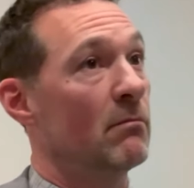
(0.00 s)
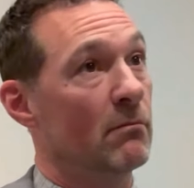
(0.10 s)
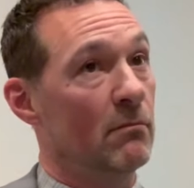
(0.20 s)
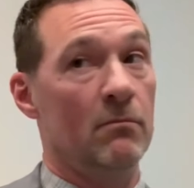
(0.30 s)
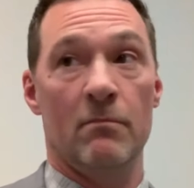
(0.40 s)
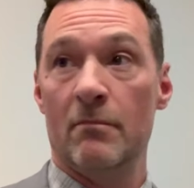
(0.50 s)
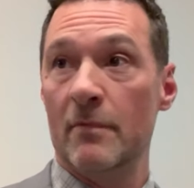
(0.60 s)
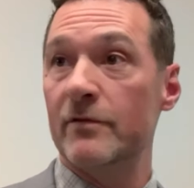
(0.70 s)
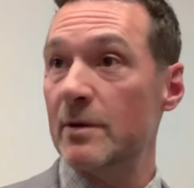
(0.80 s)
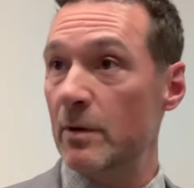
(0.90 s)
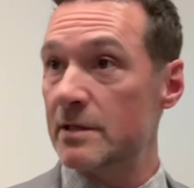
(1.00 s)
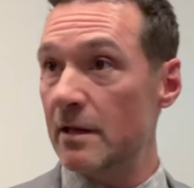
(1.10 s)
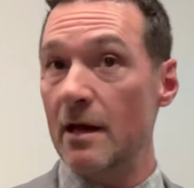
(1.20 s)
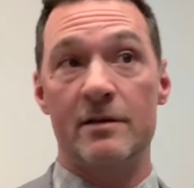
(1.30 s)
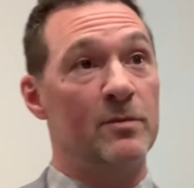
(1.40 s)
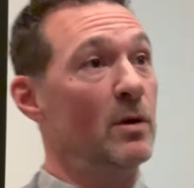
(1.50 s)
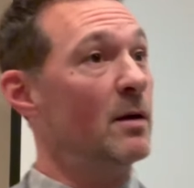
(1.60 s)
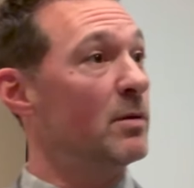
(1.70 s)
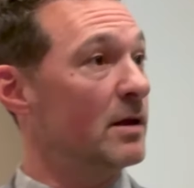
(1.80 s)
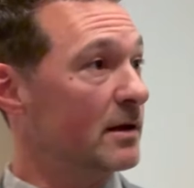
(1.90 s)
Hmm. If somebody said that to me, I'd
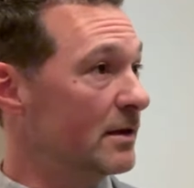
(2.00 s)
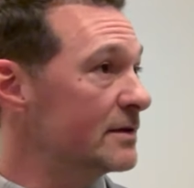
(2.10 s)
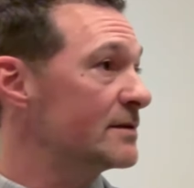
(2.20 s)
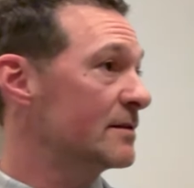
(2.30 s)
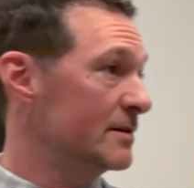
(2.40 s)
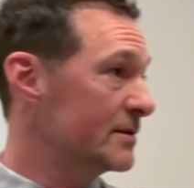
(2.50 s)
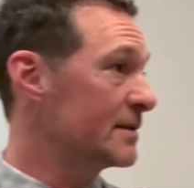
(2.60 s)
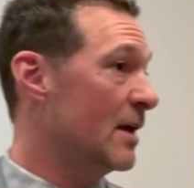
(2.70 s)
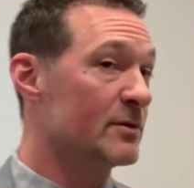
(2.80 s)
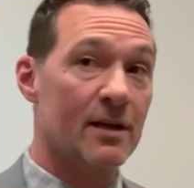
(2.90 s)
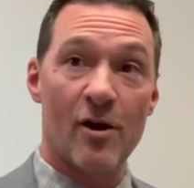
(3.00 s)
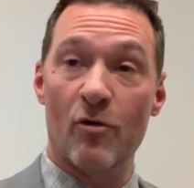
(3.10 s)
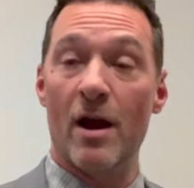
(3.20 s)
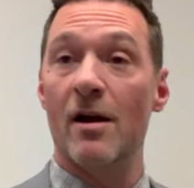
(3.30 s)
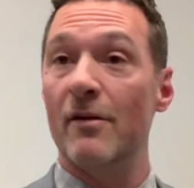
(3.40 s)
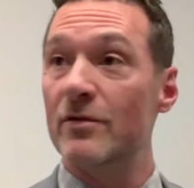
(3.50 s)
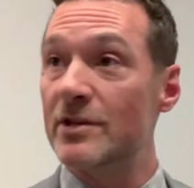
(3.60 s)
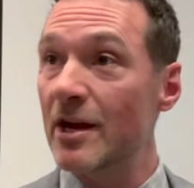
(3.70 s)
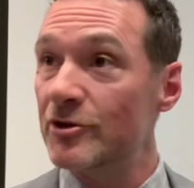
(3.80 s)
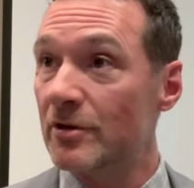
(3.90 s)
be like, "Hey, this this sounds like a great
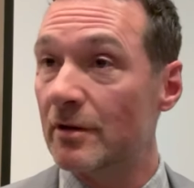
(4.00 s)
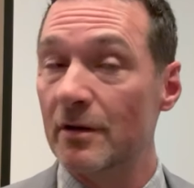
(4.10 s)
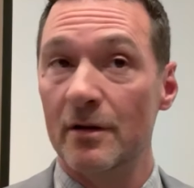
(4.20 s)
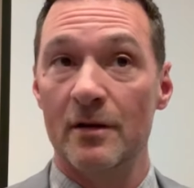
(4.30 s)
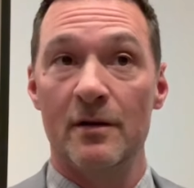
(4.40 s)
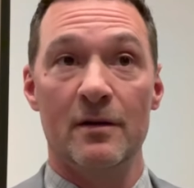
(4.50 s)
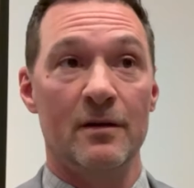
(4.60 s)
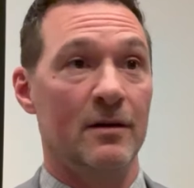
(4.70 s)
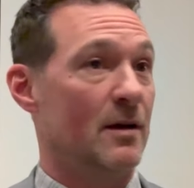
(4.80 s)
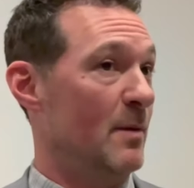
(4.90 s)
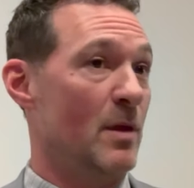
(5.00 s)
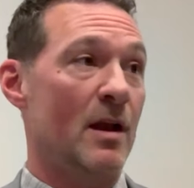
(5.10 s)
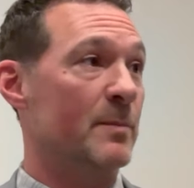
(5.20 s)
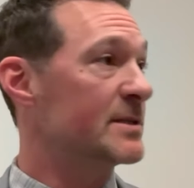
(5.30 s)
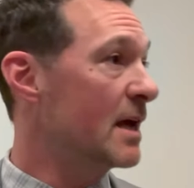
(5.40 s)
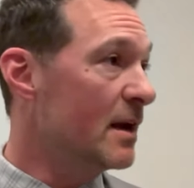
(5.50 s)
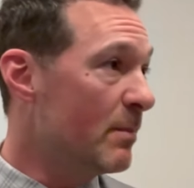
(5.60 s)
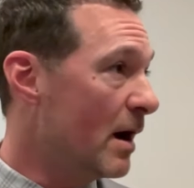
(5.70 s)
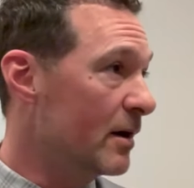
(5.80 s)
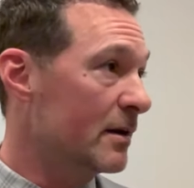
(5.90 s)
conversation." I'm not upset
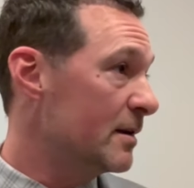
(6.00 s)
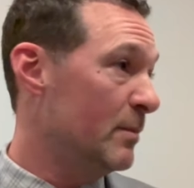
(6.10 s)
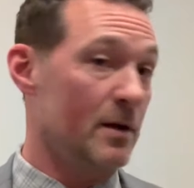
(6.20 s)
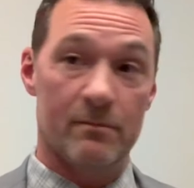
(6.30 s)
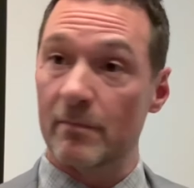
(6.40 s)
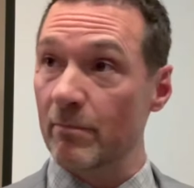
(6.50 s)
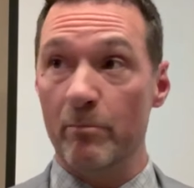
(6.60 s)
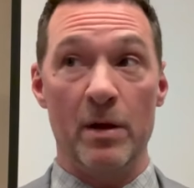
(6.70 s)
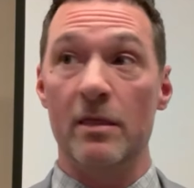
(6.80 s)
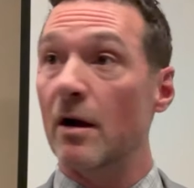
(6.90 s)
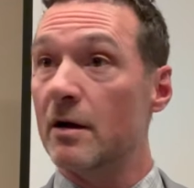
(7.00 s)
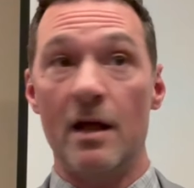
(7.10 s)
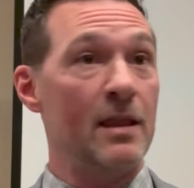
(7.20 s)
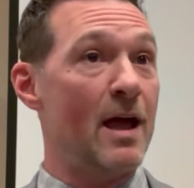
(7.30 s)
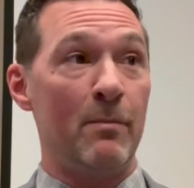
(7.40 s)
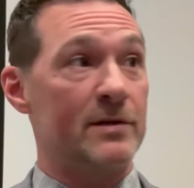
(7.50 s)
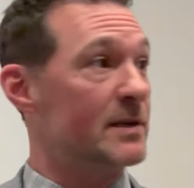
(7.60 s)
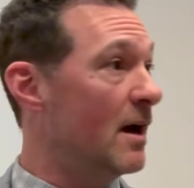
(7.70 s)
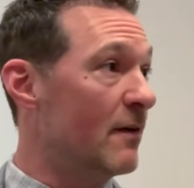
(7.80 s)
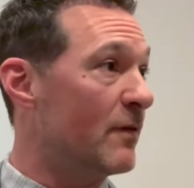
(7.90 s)
about it. I mean, been there, done that
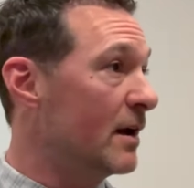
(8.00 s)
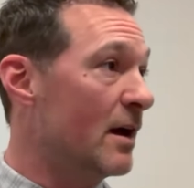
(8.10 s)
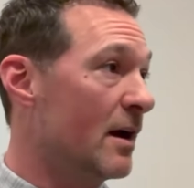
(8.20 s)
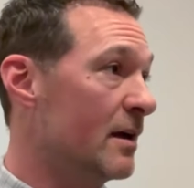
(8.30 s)
myself. I know how